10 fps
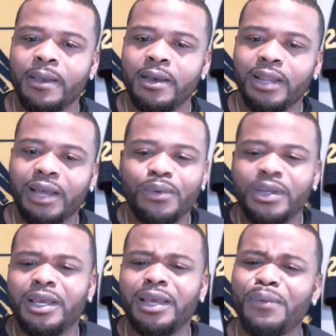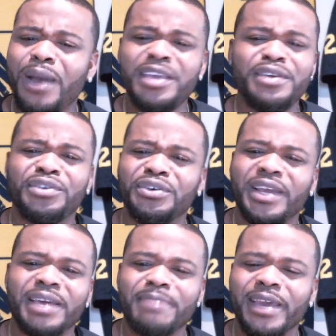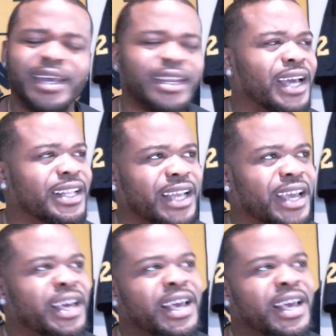Like, why you do that man like that?